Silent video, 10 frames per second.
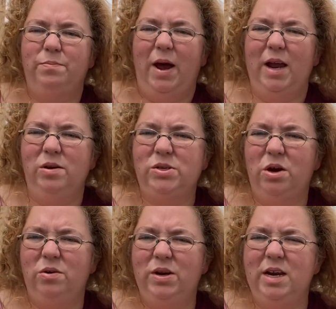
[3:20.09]

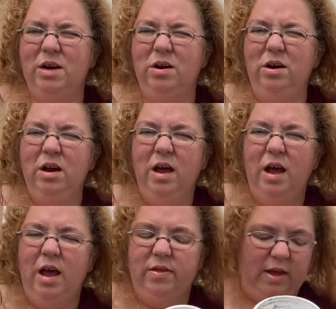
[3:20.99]
biotone here
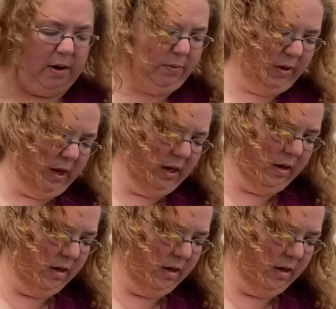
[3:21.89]
that I put